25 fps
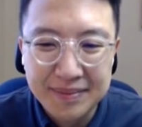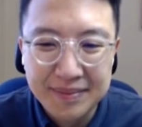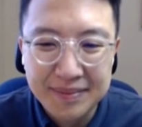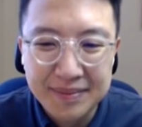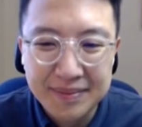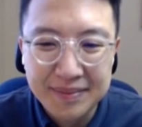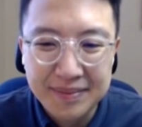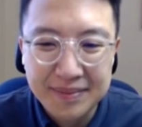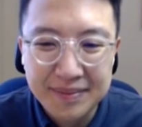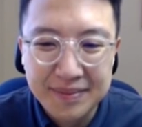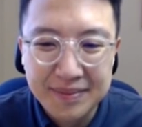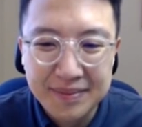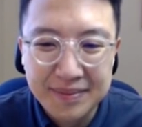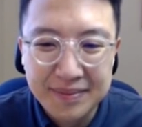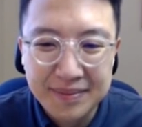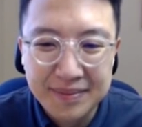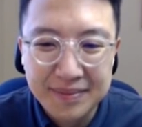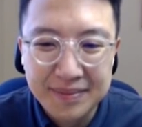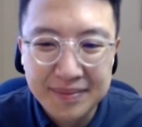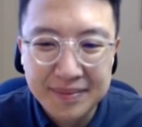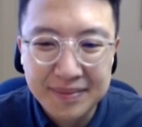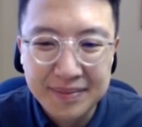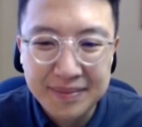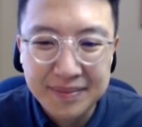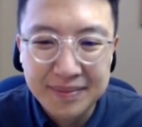
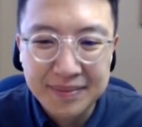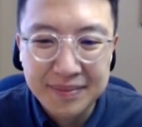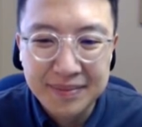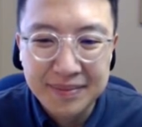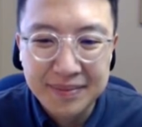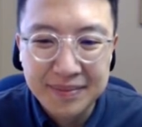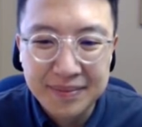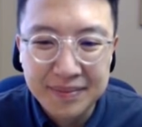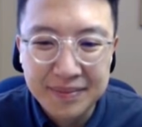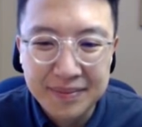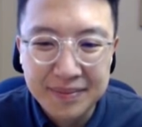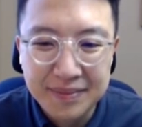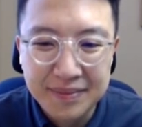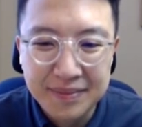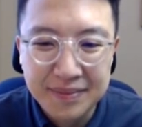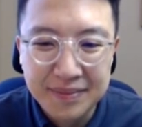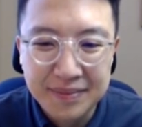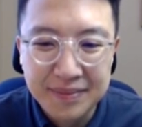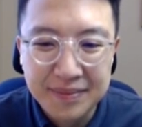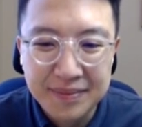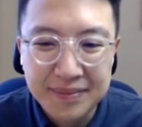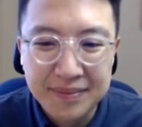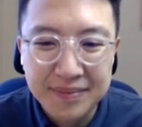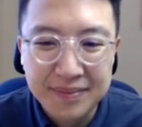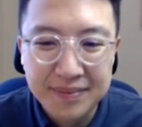
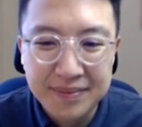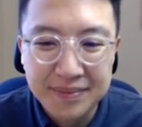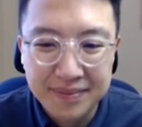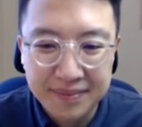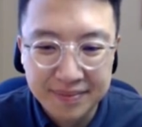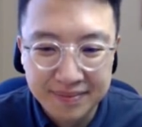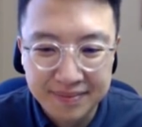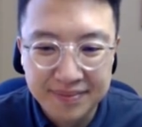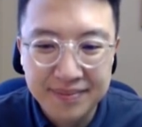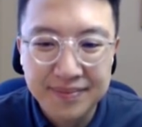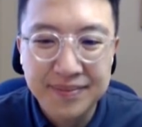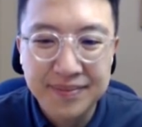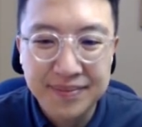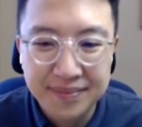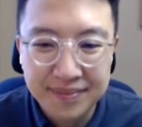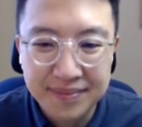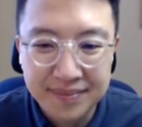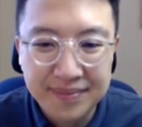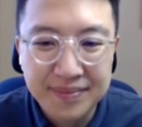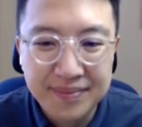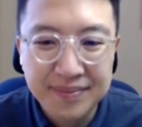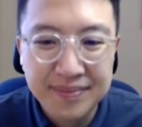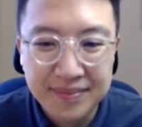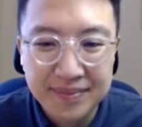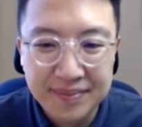
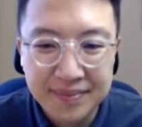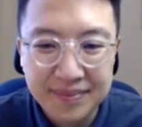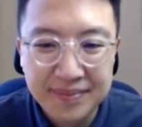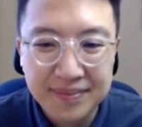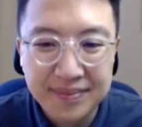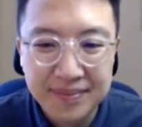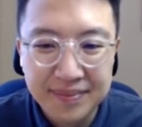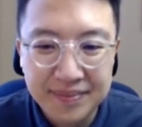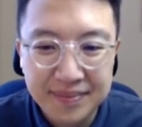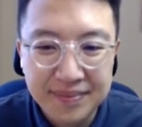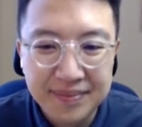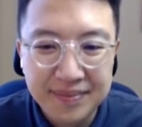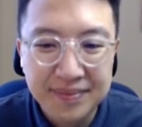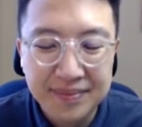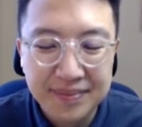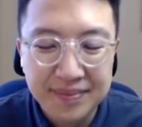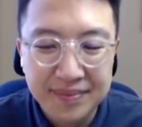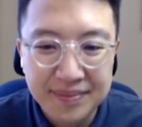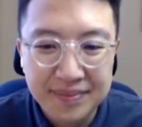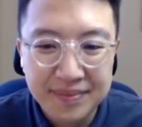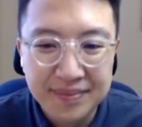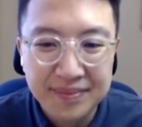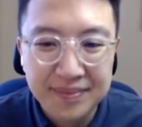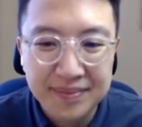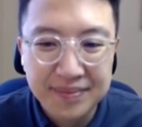
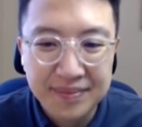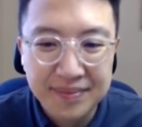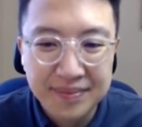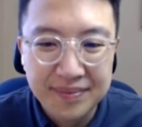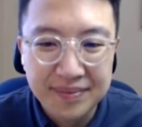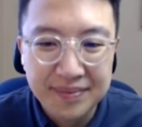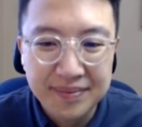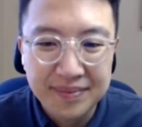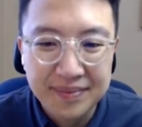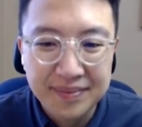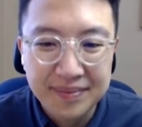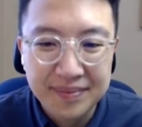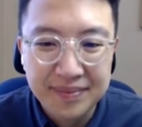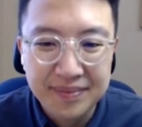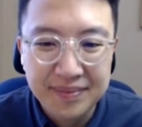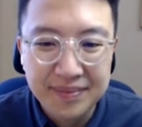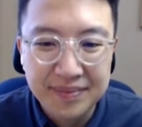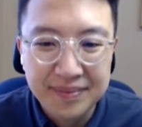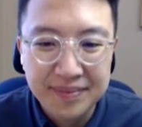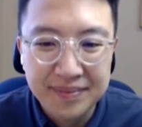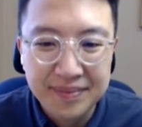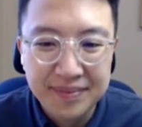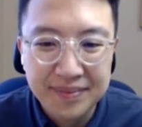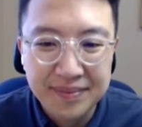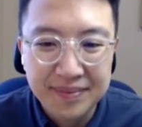
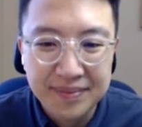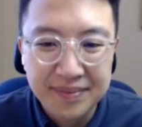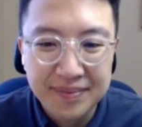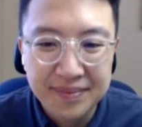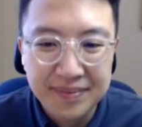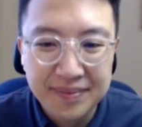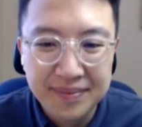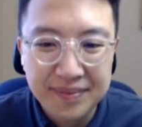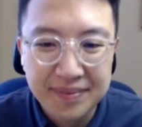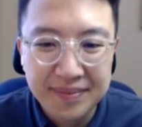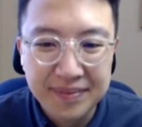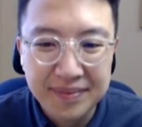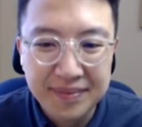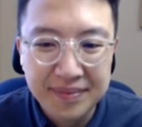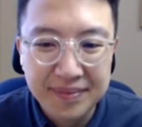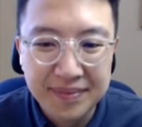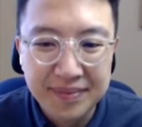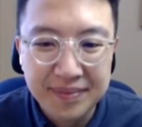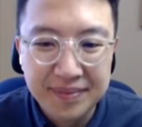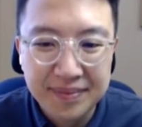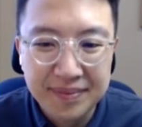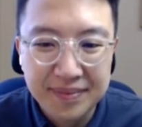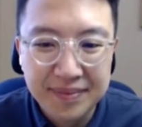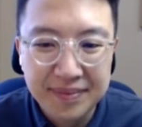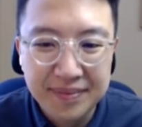
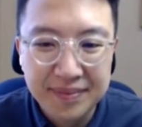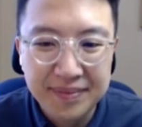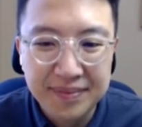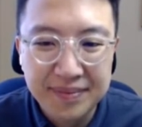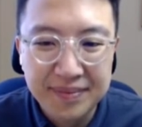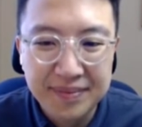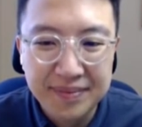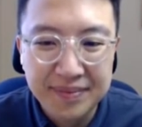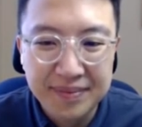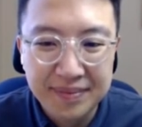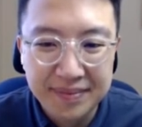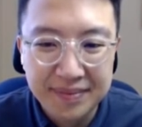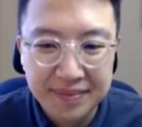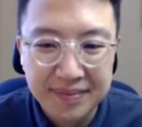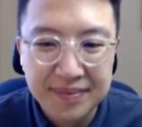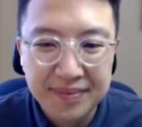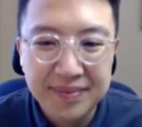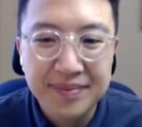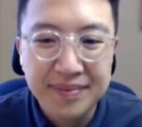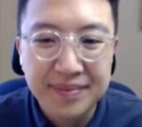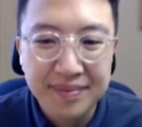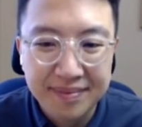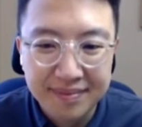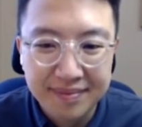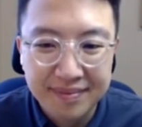
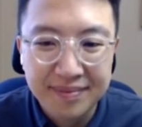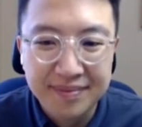This person isn't speaking.